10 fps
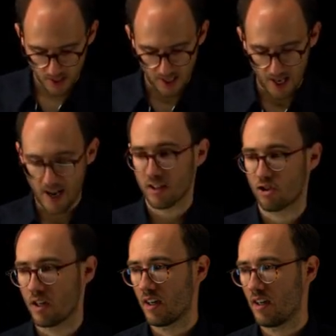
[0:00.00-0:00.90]

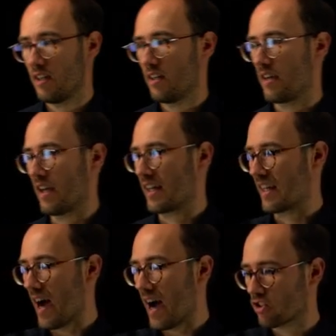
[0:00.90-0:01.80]
larger and
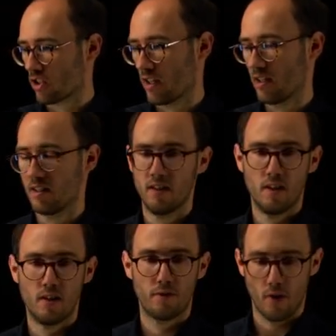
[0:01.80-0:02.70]
larger.
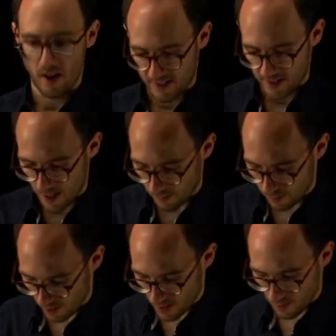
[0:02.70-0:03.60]
For
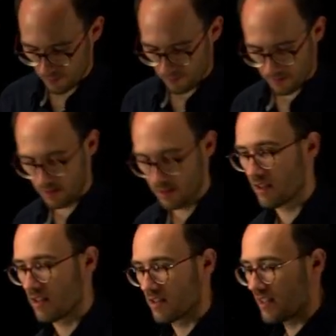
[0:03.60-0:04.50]
example, if
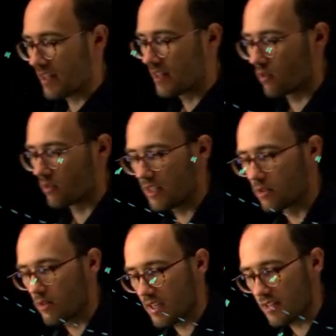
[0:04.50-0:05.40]
a sensor
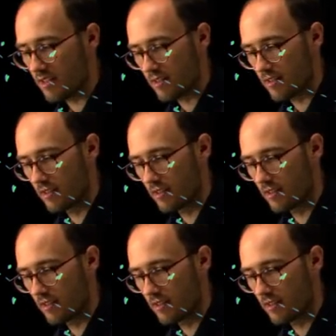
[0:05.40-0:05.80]
degrades